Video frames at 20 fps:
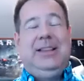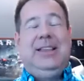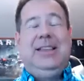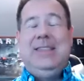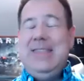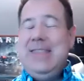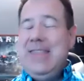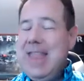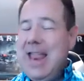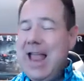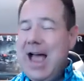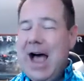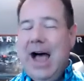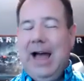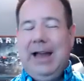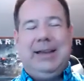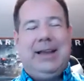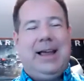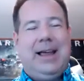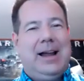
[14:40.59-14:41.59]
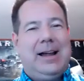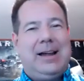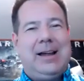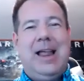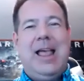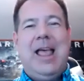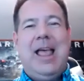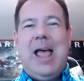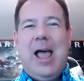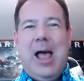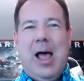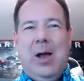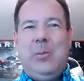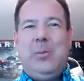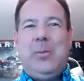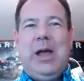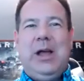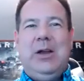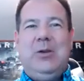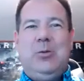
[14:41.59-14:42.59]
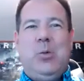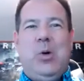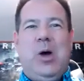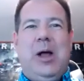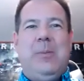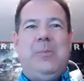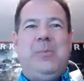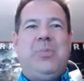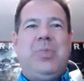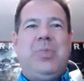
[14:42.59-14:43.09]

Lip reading: Not on page one.